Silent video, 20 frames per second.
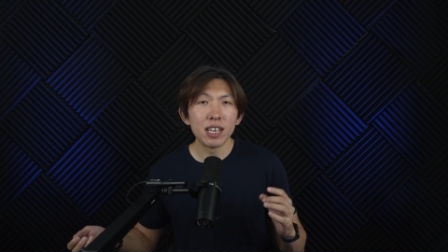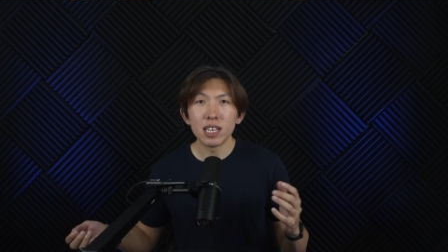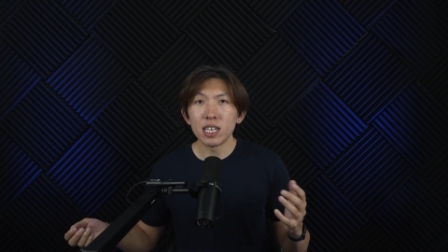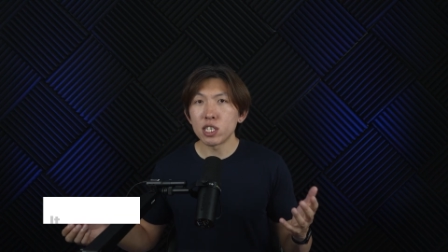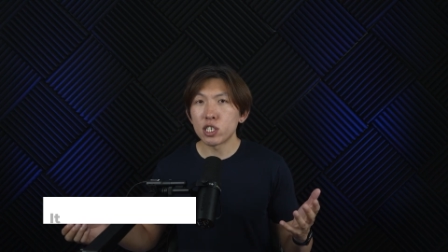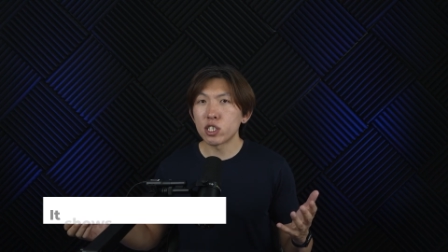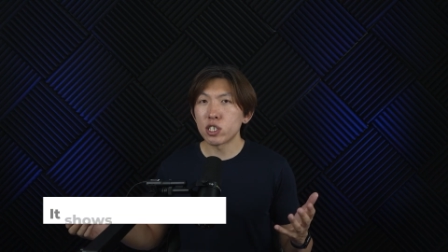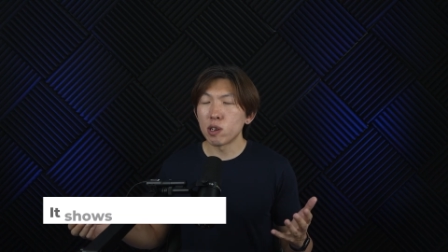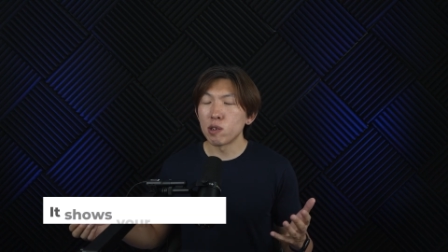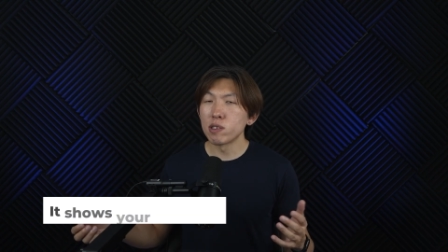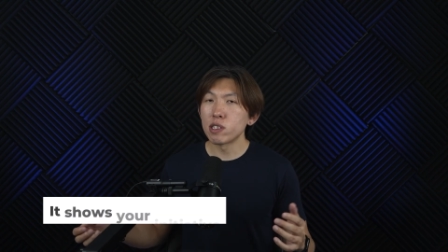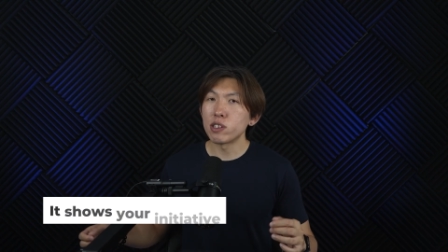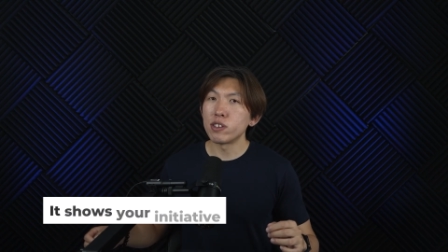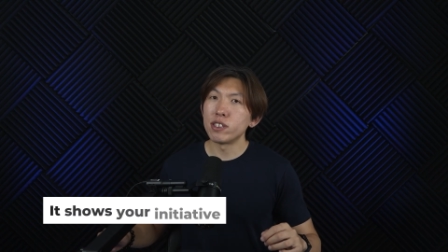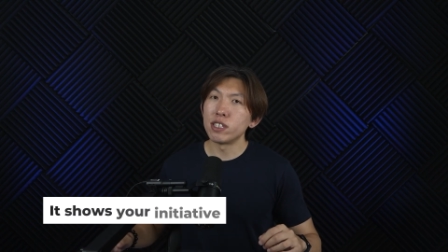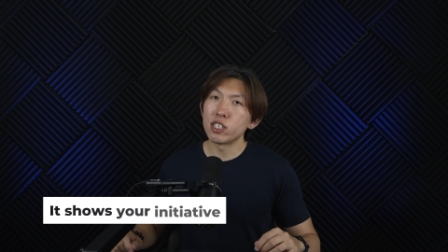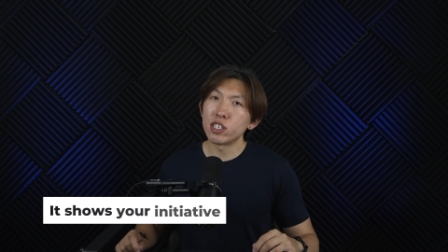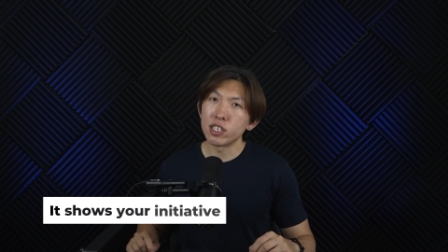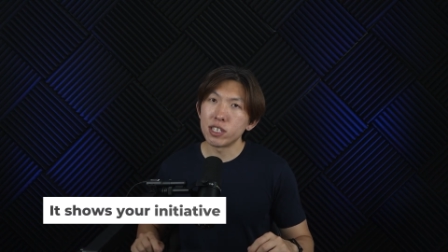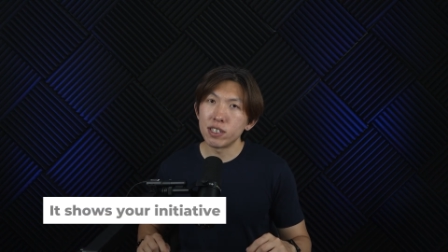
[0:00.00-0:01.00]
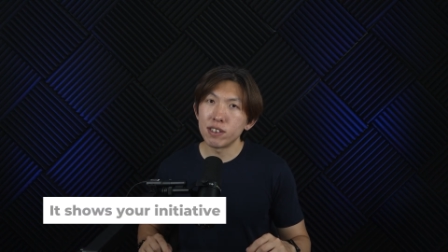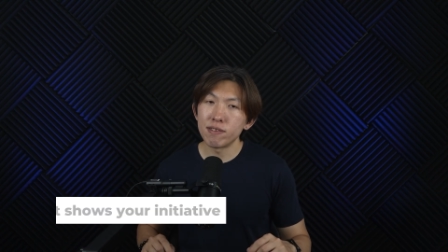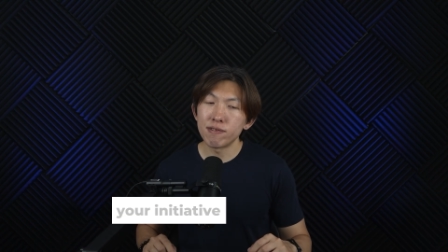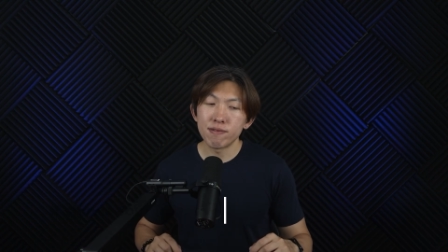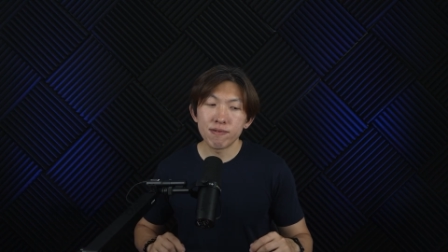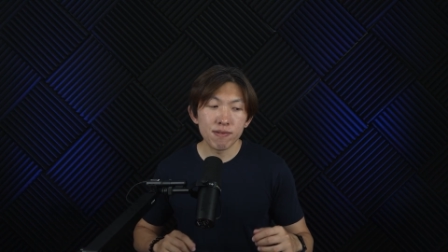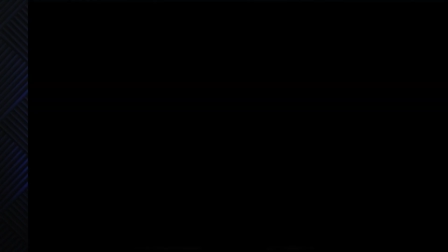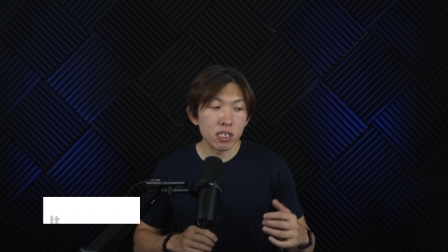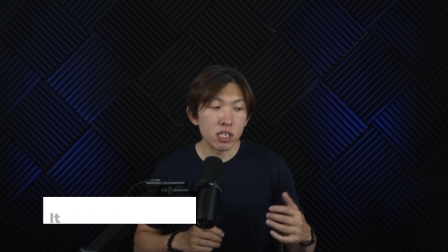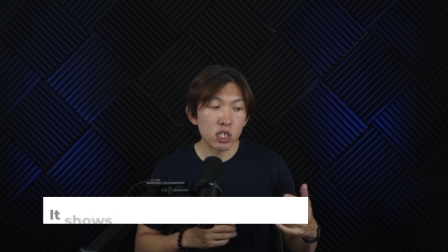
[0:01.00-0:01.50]
It shows your
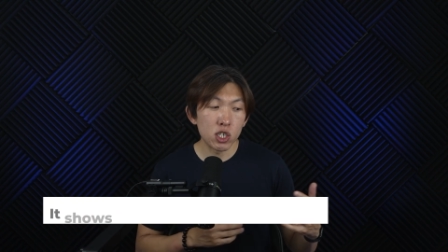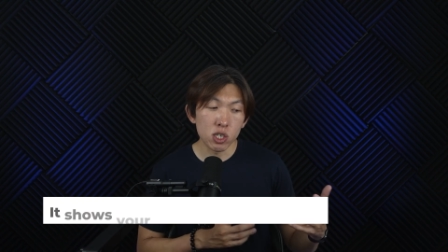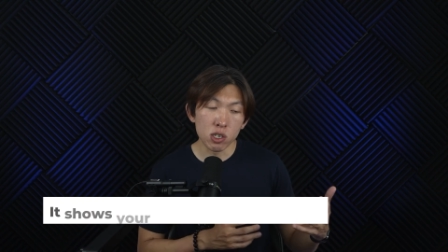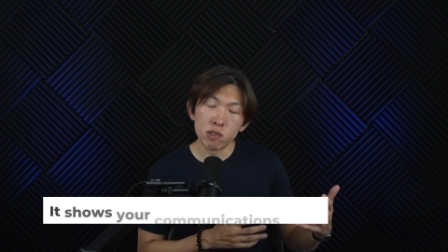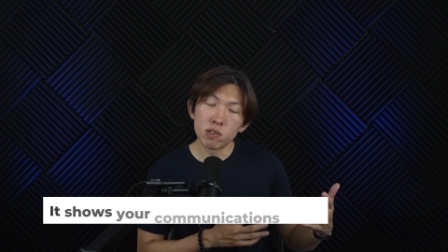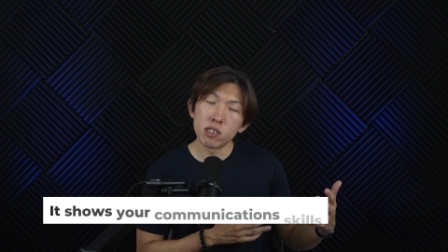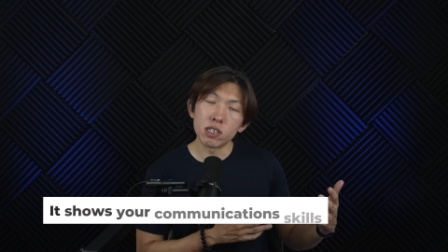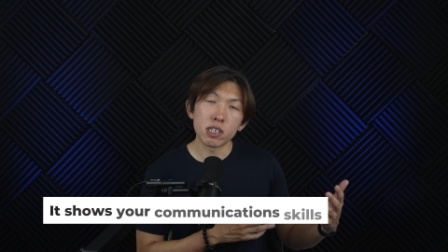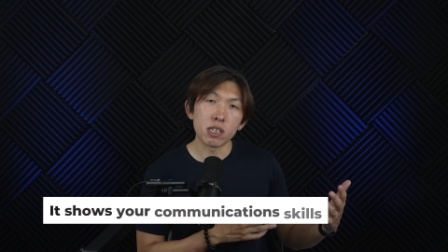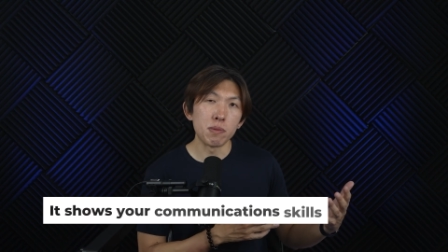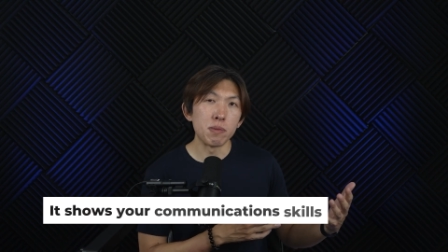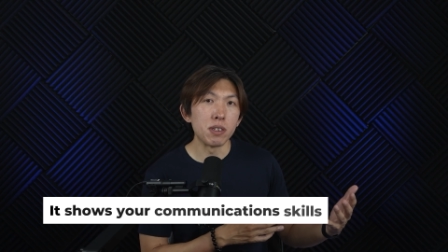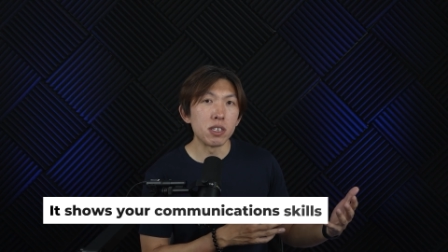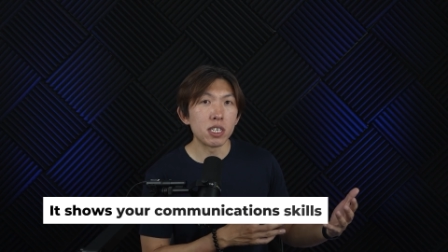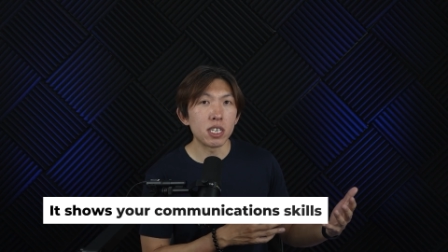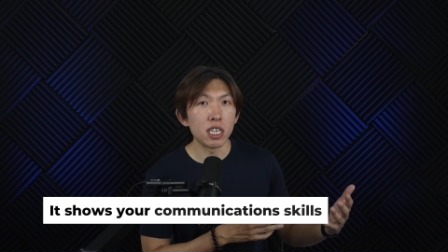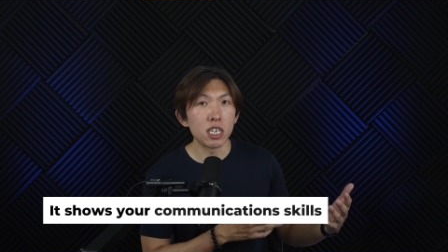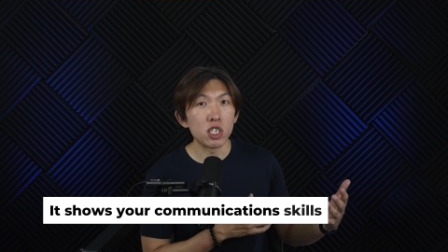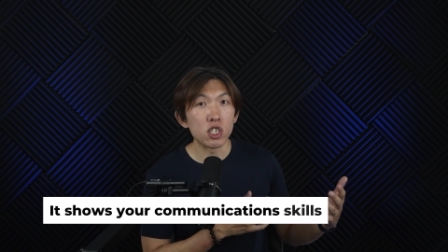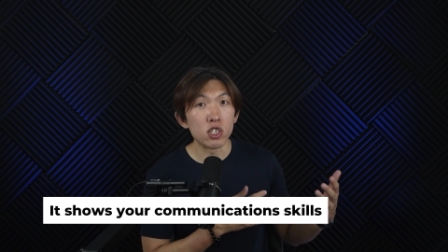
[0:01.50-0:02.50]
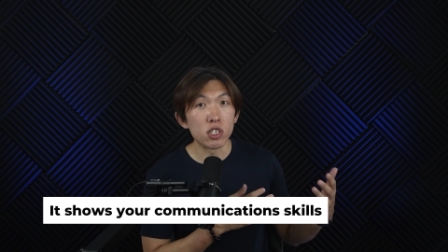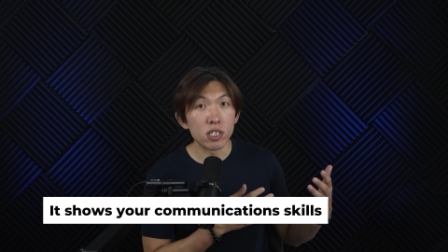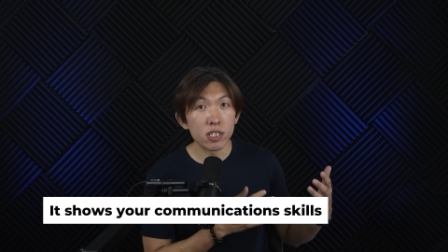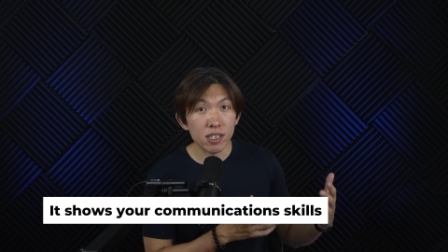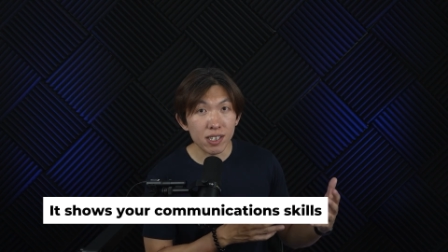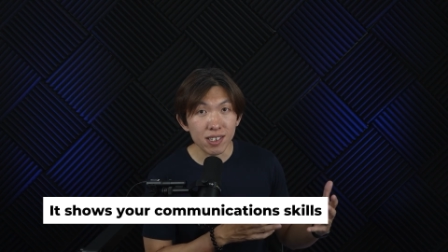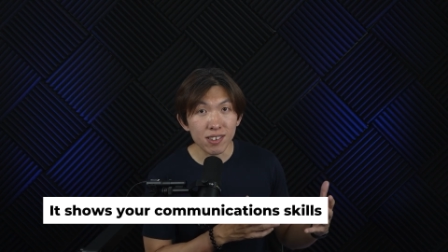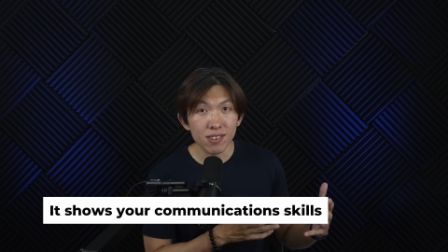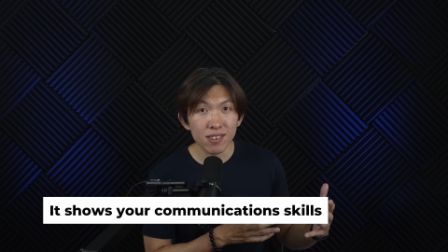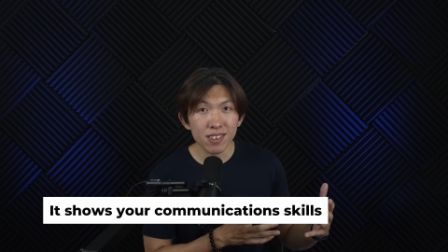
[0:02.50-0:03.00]
initiative, it shows your communication
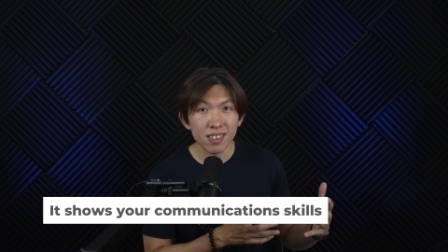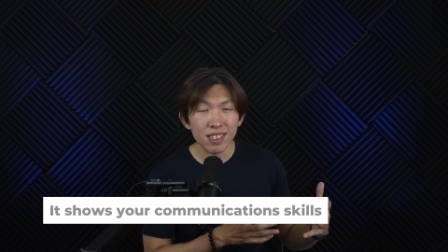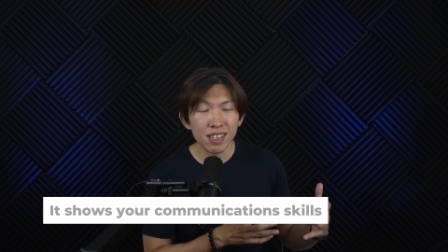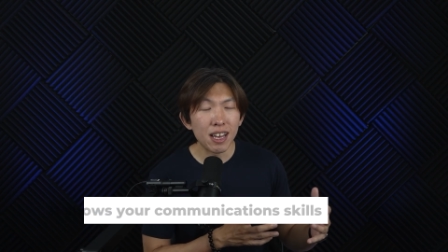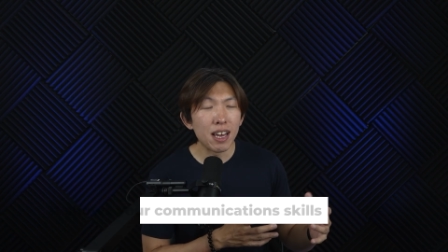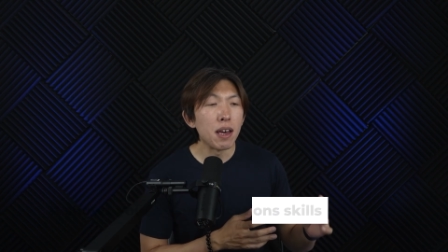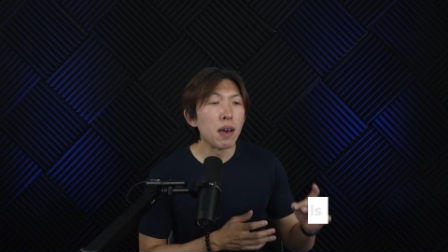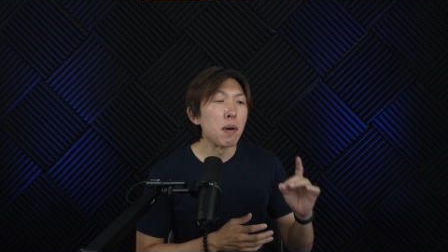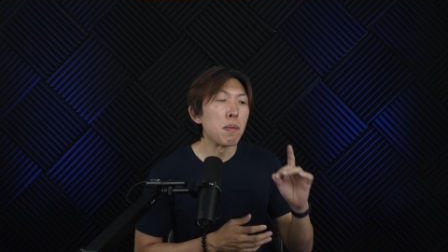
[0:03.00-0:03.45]
skills,